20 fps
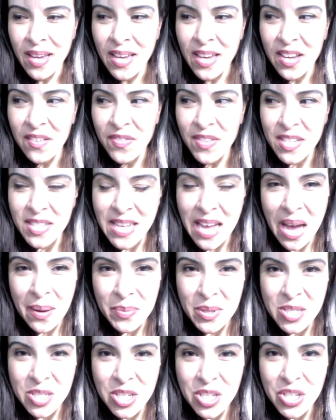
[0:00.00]
if this
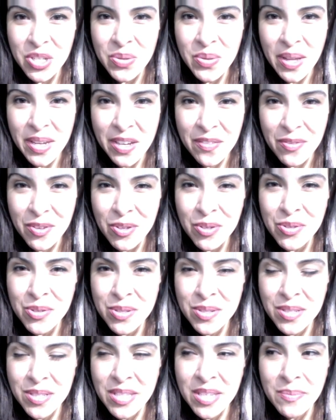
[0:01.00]
happened to you, like if you used
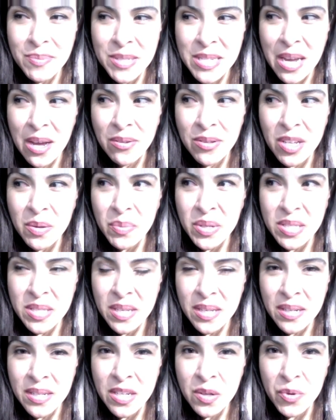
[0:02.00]
to sleep soundly, but
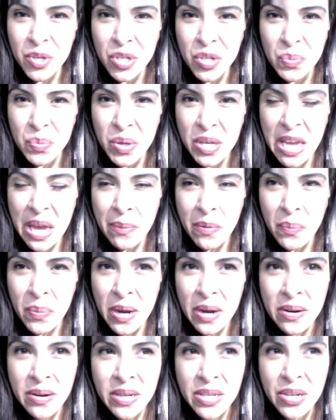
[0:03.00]
suddenly when you became a
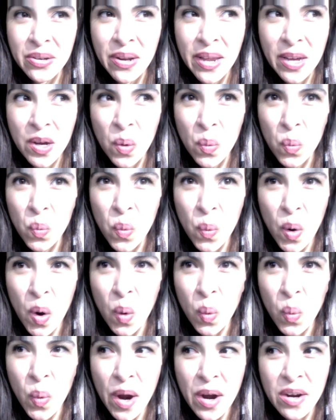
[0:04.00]
parent, you're like
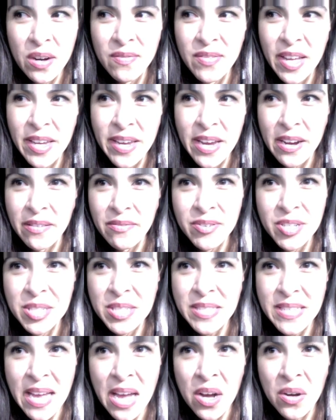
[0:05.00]
aware of like every
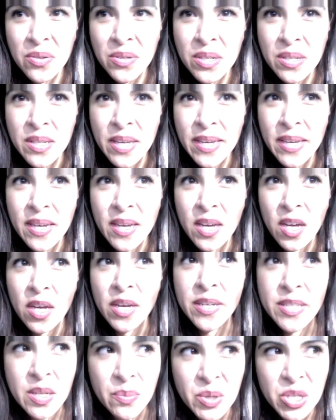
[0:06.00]
sound, and like,
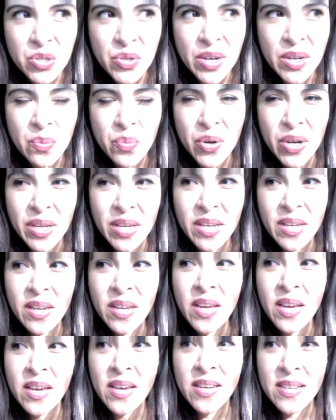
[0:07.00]
is somebody trying to break in?
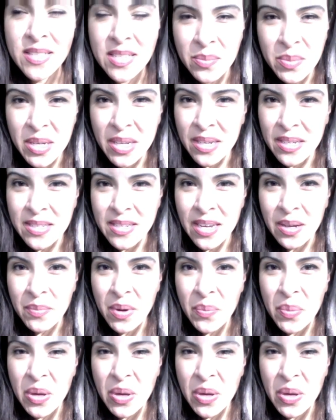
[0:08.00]
Is somebody going to take my